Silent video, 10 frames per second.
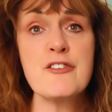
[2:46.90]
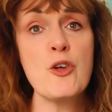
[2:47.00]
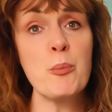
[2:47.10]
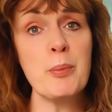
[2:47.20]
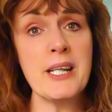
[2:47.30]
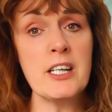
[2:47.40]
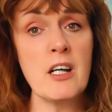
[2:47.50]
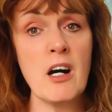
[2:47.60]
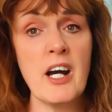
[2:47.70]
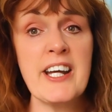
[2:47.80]
so
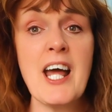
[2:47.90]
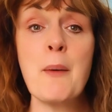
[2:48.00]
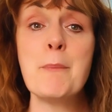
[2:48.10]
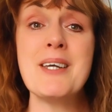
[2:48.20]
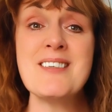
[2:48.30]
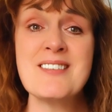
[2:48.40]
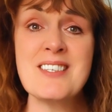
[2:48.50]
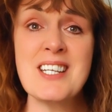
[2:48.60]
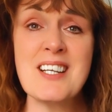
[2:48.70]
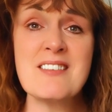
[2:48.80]
B9 and
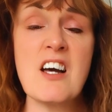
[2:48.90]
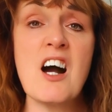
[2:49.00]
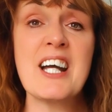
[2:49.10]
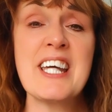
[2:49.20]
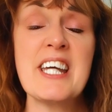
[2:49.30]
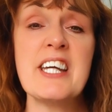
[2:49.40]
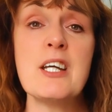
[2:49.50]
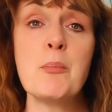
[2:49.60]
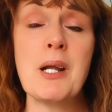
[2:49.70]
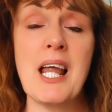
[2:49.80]
B6 are key
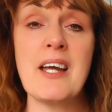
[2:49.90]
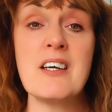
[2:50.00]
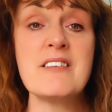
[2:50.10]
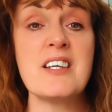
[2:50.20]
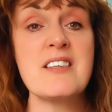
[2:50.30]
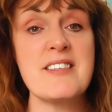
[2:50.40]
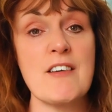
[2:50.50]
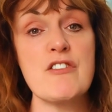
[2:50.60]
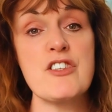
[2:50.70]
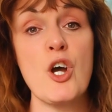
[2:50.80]
players in
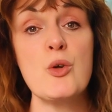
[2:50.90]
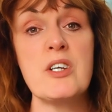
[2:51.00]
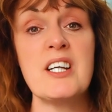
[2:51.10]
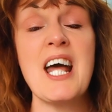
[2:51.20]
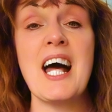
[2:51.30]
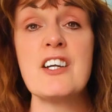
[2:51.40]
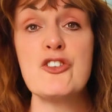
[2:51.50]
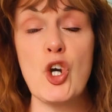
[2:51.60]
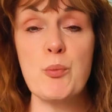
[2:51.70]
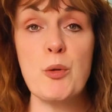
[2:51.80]
serotonin and
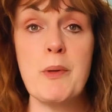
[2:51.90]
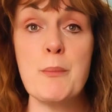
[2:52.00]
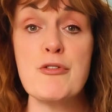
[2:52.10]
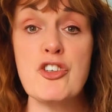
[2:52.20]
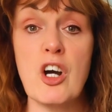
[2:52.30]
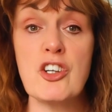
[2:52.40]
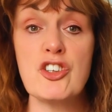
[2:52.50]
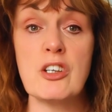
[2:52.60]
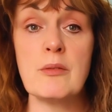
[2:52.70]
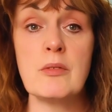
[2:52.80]
dopamine
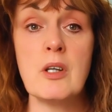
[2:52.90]
production.